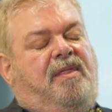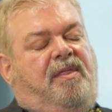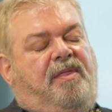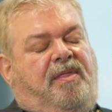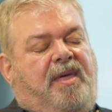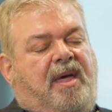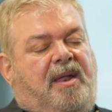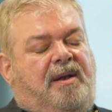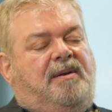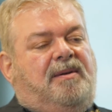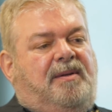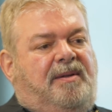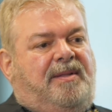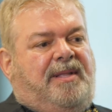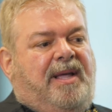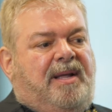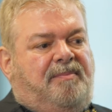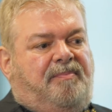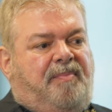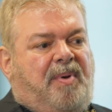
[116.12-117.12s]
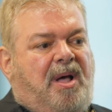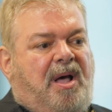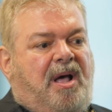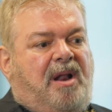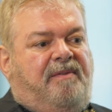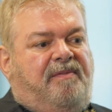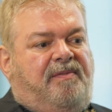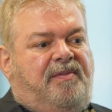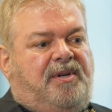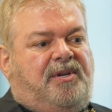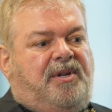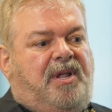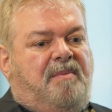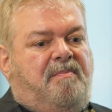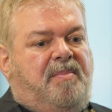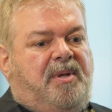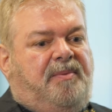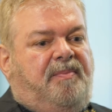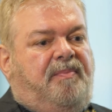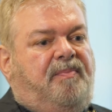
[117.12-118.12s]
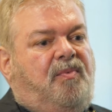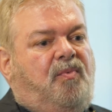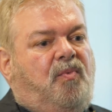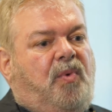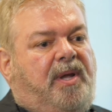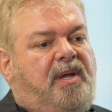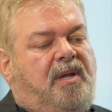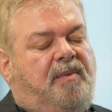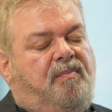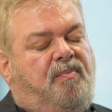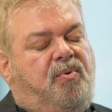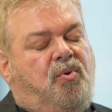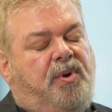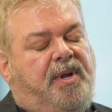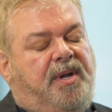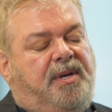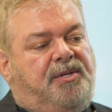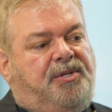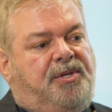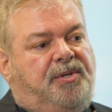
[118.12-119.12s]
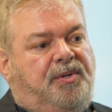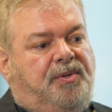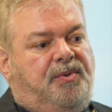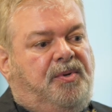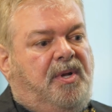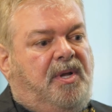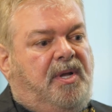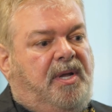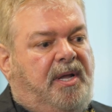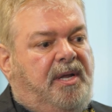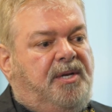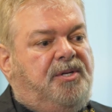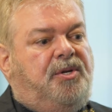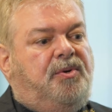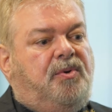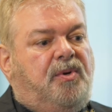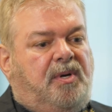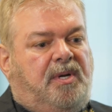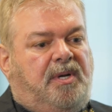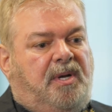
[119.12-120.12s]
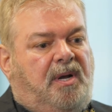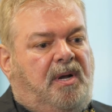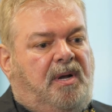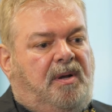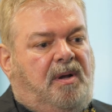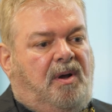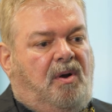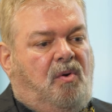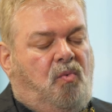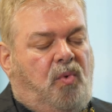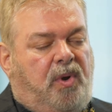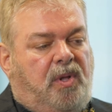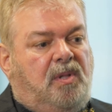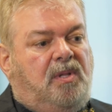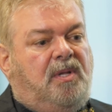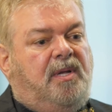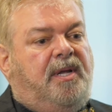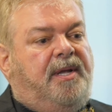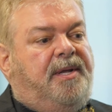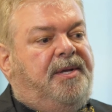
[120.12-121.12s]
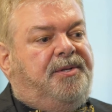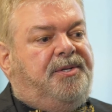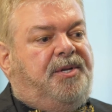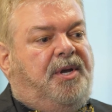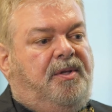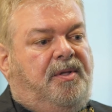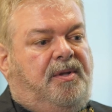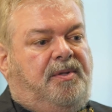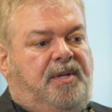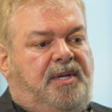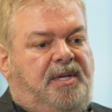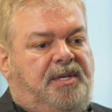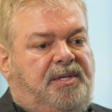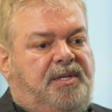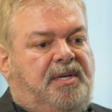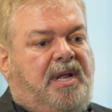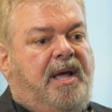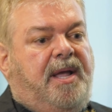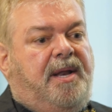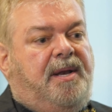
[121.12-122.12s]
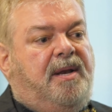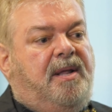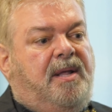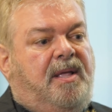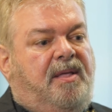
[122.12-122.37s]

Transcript: that part of it we can put into a will so that the estate